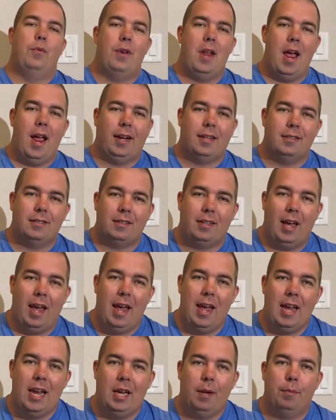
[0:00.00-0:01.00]
next
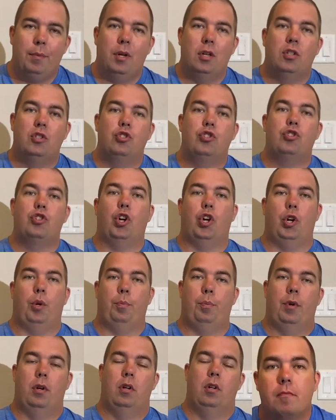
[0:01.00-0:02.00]
came
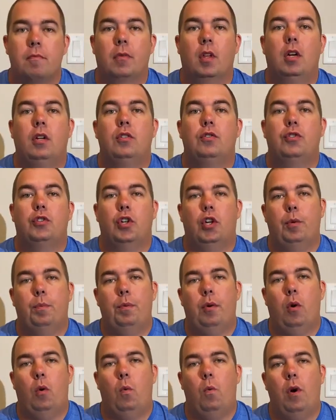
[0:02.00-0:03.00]
chirp.
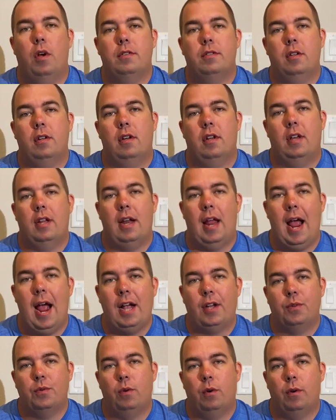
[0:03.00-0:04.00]
Chirp wasn't an
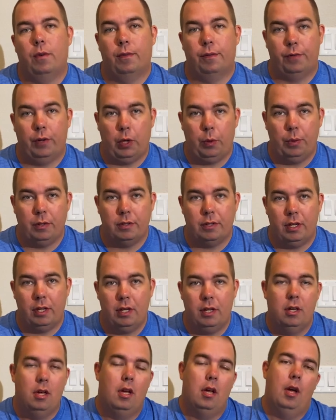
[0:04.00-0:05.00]
actual
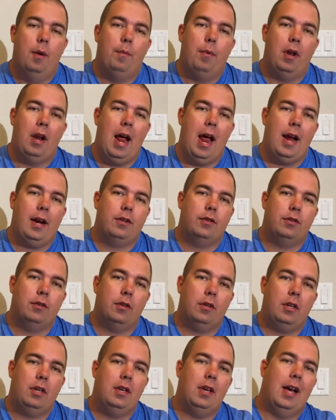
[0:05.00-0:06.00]
frequency, but
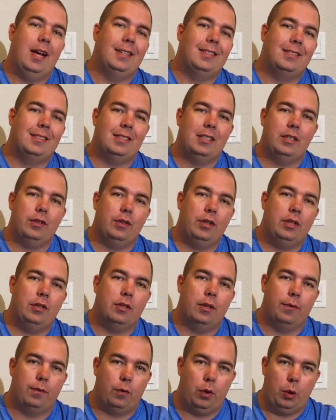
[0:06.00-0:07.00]
actually a
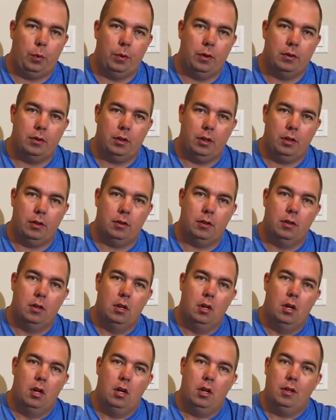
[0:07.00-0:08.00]
series of frequencies,
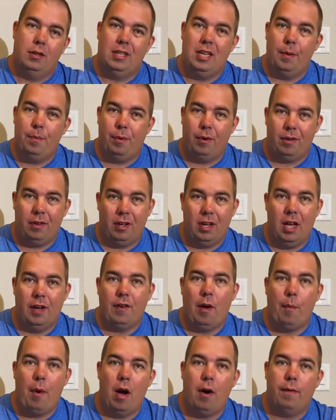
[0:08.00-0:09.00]
typically
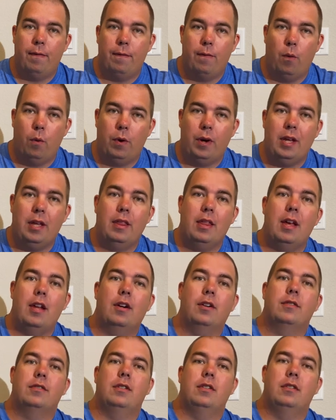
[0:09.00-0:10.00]
of about forty that
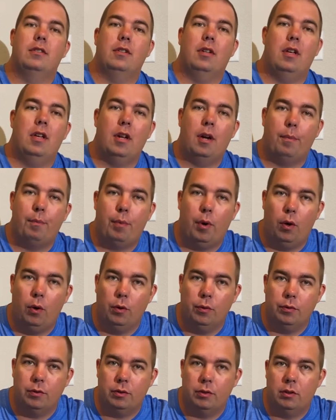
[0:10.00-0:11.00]
are sent in a
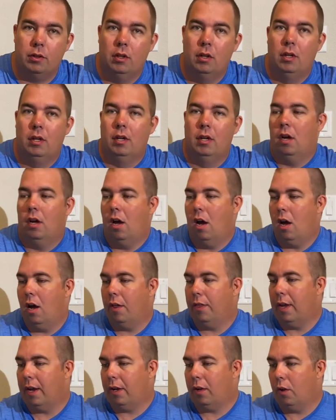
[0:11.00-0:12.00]
pulse.
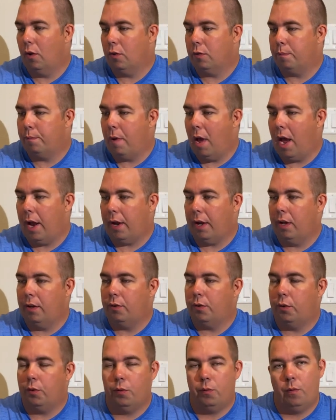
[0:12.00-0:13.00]
Uh, that goes back
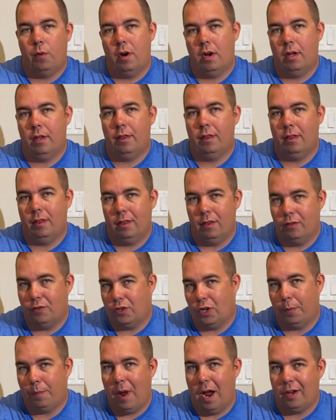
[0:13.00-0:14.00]
into what
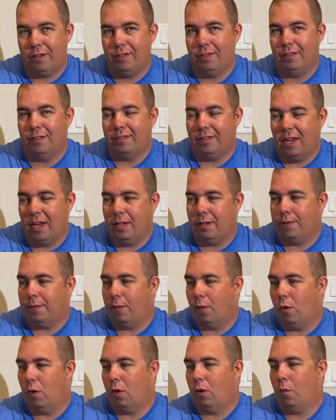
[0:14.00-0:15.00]
chirp actually stands
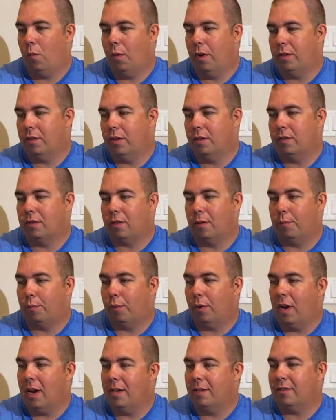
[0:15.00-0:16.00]
for, which is
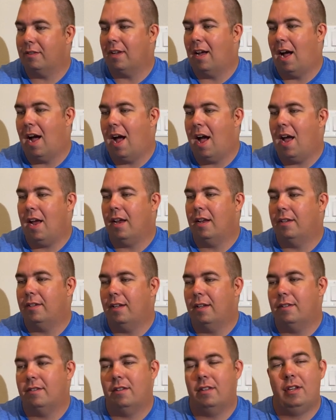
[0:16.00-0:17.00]
compressed high
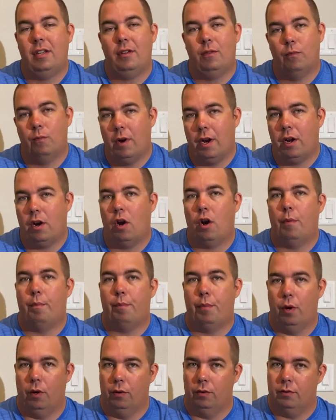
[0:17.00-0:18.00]
intensity radar
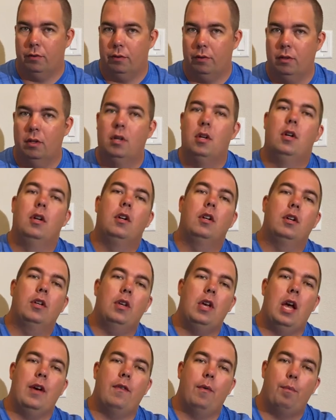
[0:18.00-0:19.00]
pulse.
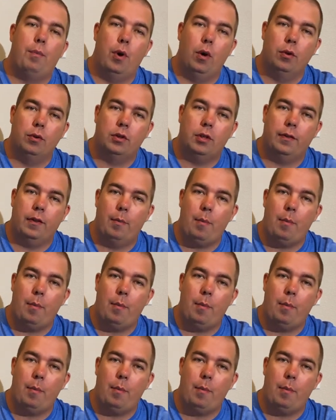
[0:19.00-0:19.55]
You have a pulse of